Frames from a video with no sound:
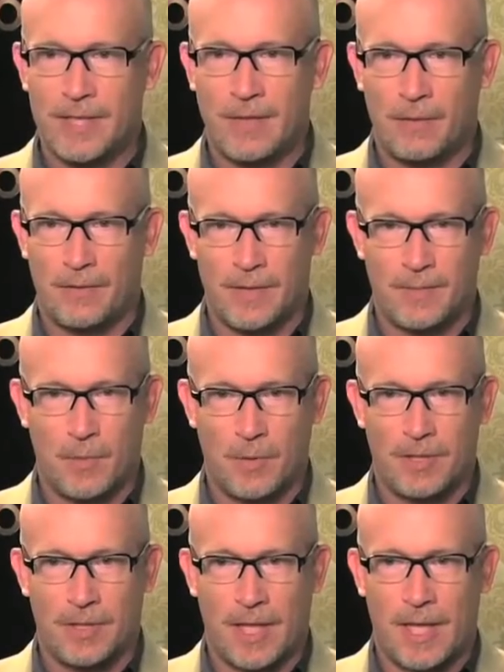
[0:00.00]
that old
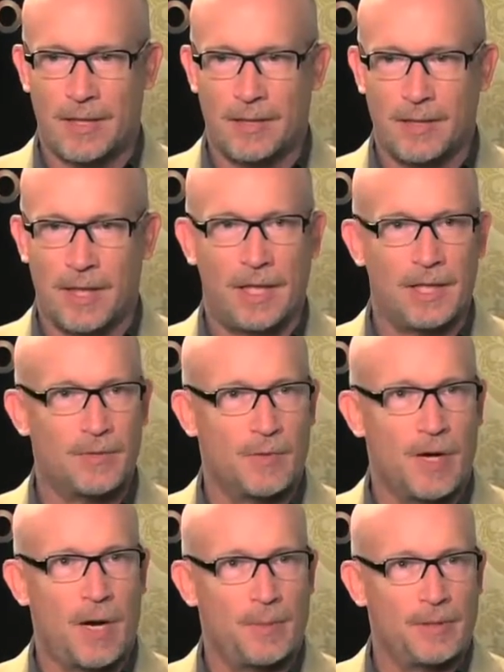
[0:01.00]
sports line? Luck is
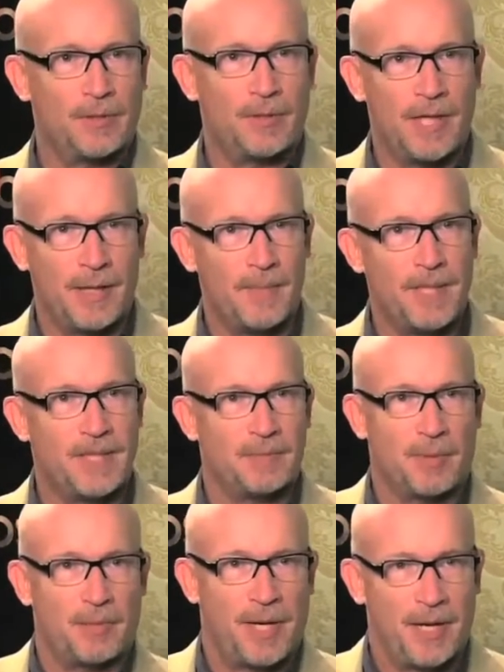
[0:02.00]
where opportunity meets the
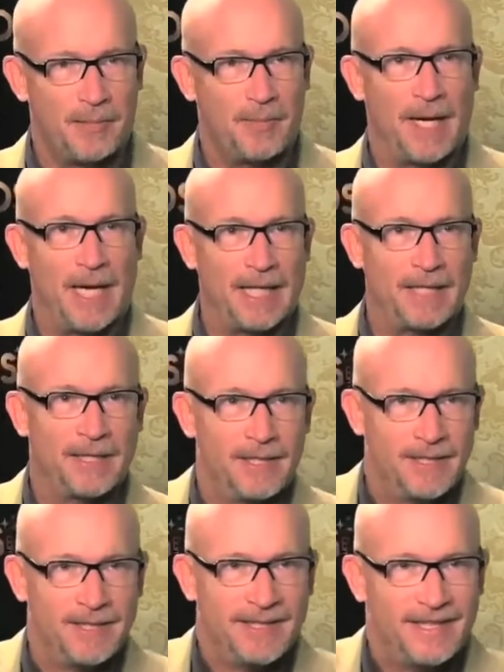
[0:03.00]
prepared mind.
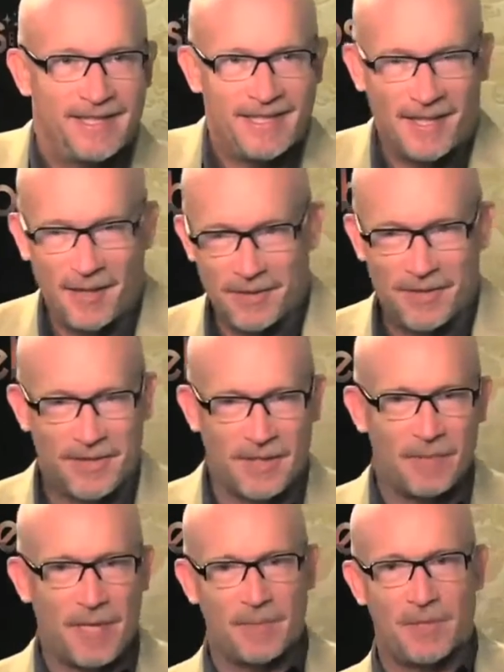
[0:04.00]
So
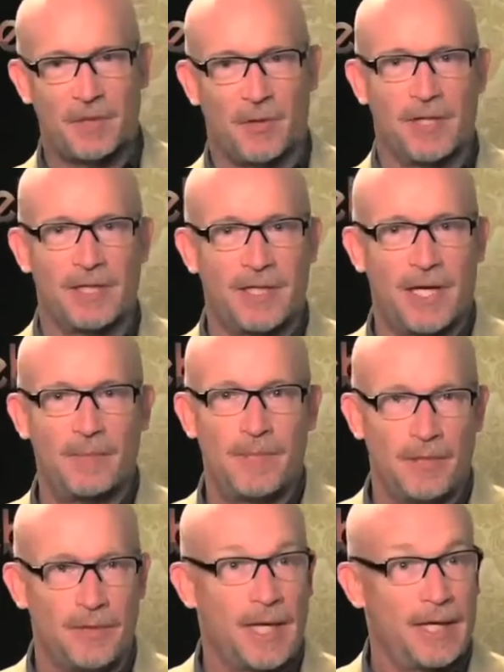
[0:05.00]
sometimes stories come to
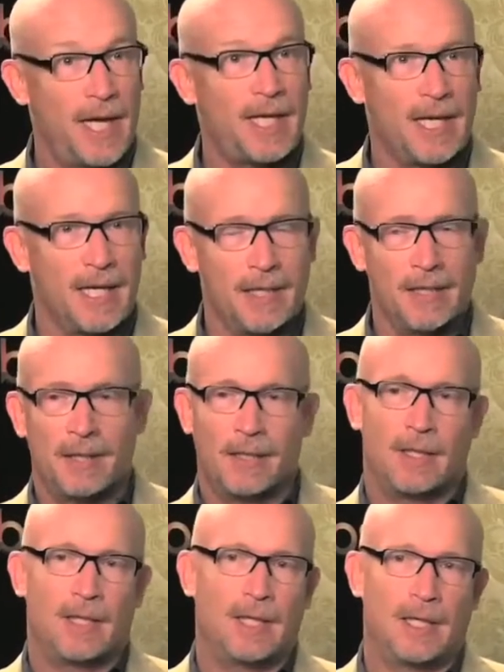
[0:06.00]
you and you get lucky.
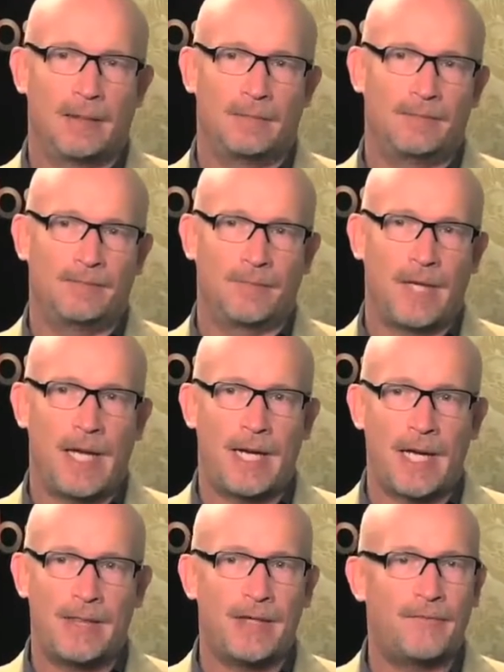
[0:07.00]
And
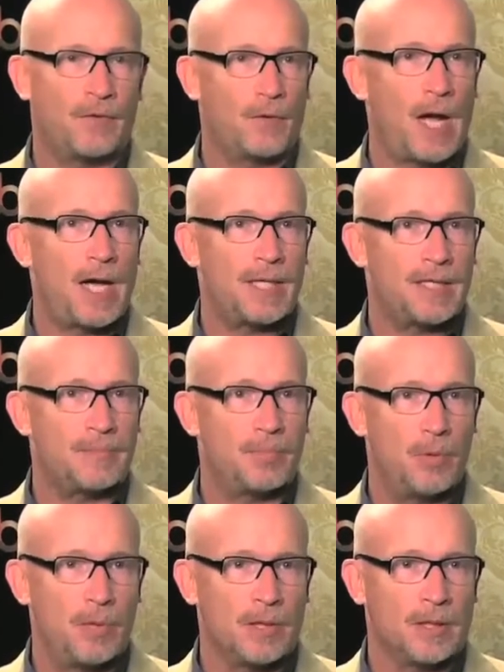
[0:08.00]
I think variety is
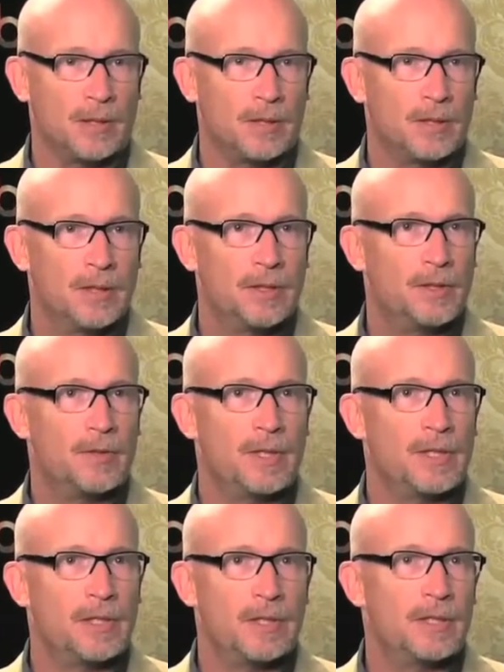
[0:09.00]
important.
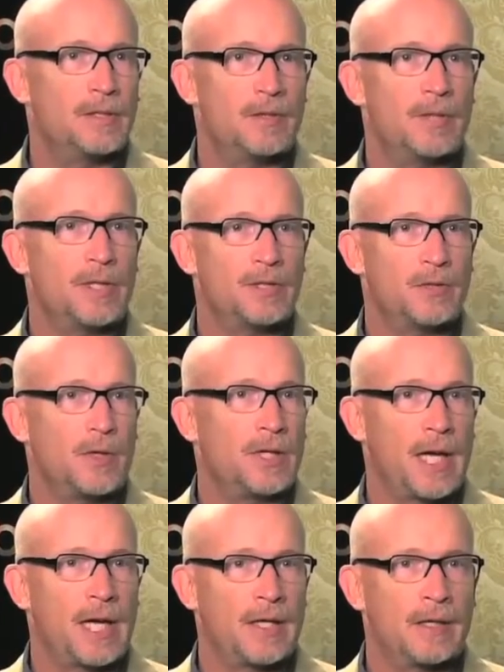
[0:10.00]
Doing a story
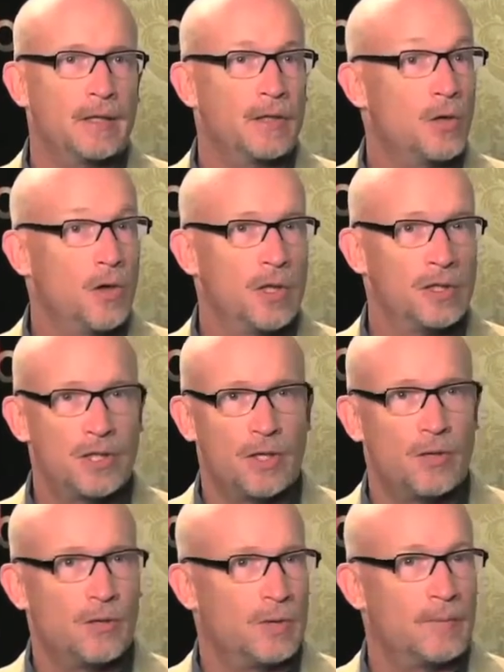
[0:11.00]
like
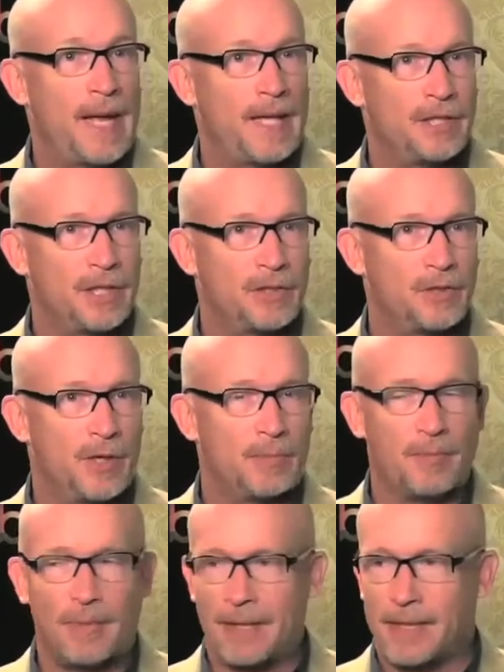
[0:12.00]
Gonzo or Magic Trip
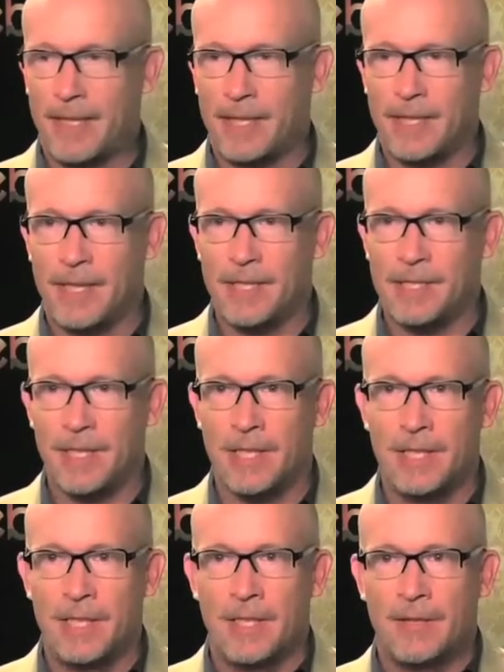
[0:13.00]
about Ken Kesey,
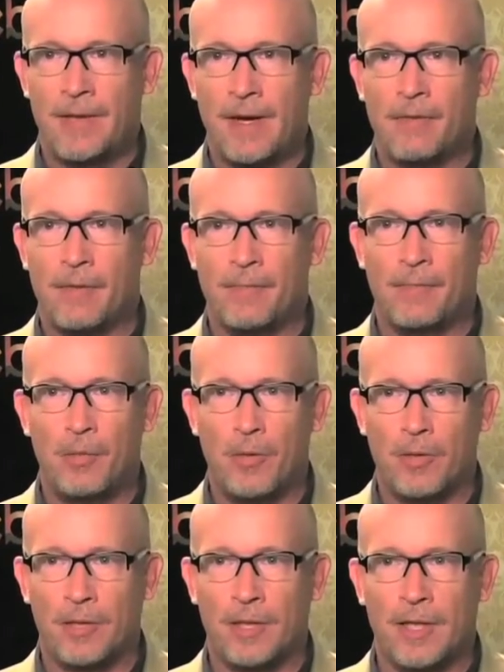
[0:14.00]
they were
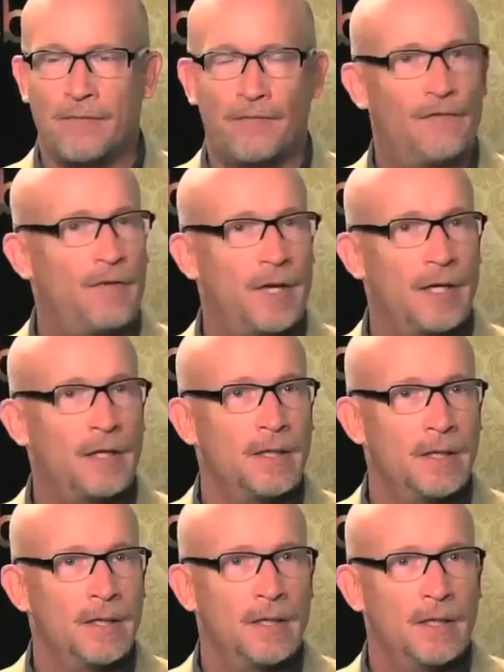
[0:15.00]
important and fun
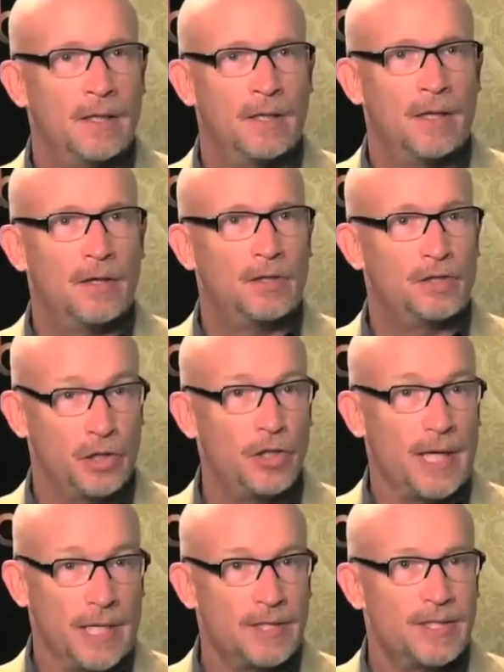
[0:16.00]

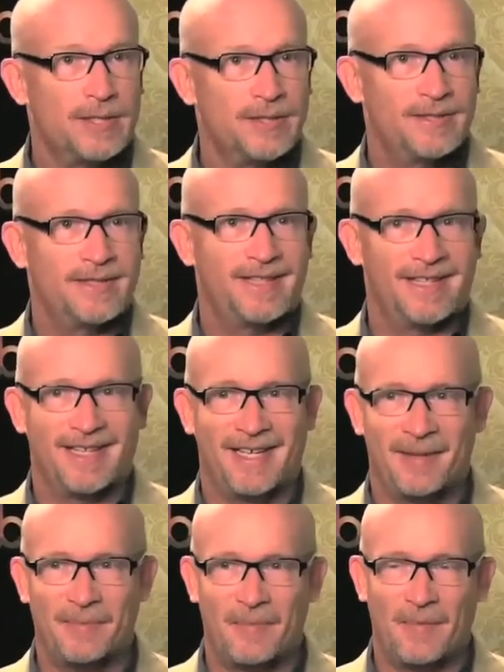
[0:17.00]
journeys
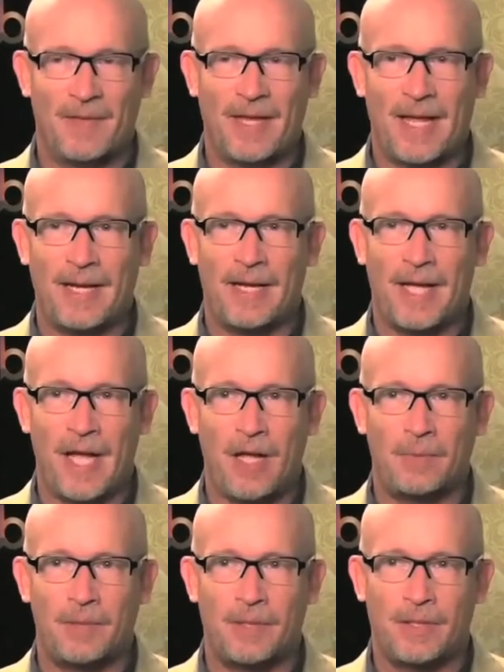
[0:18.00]
that
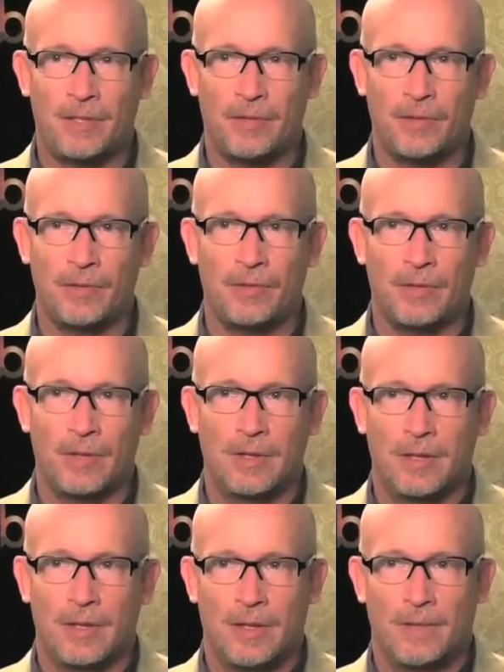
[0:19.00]
helped to
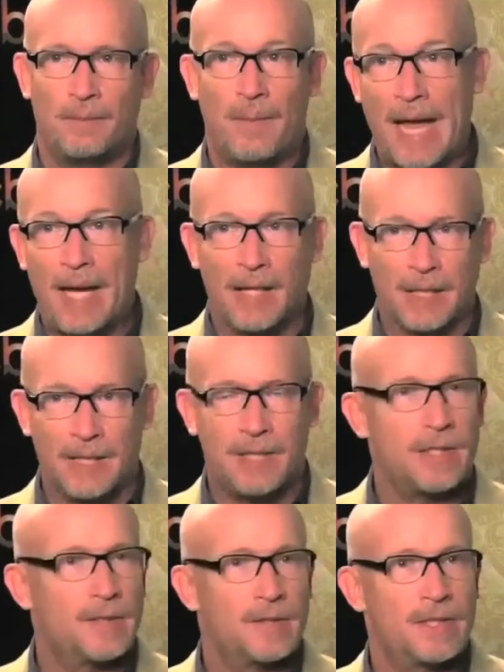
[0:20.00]

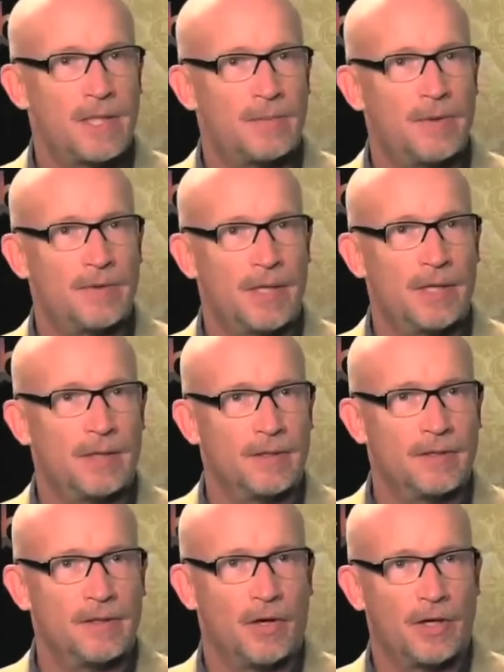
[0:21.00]
balance some of the
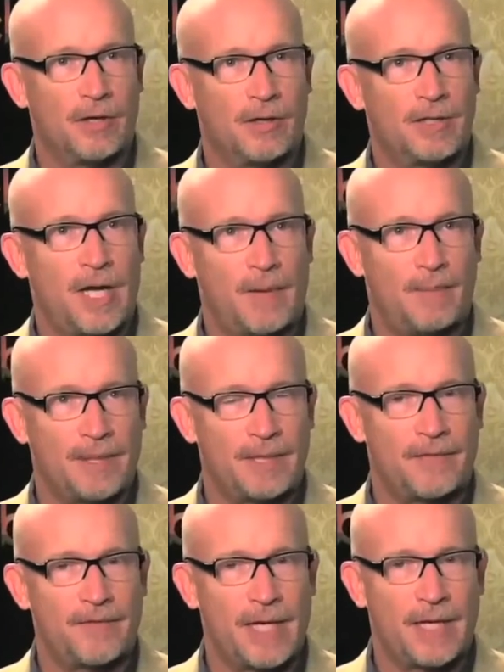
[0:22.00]
darker topics
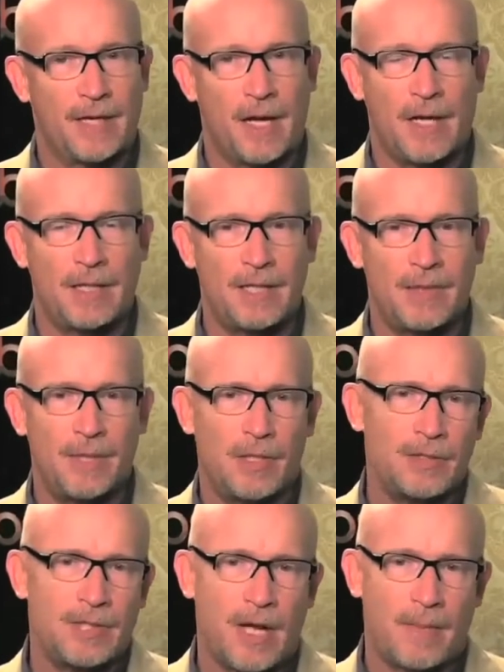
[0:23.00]
I've taken on. And some of
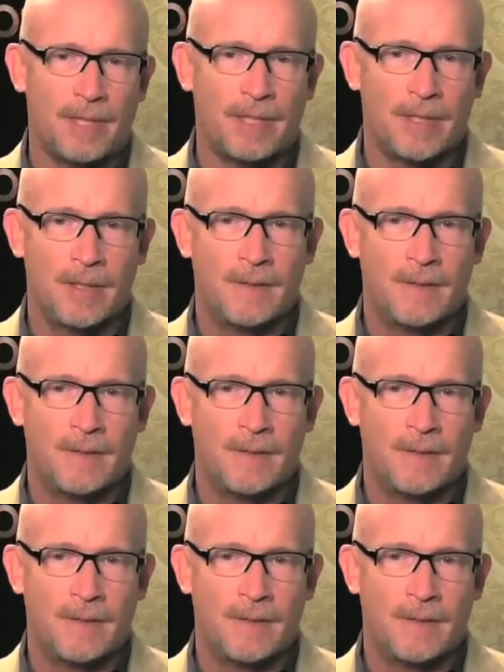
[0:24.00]
those topics,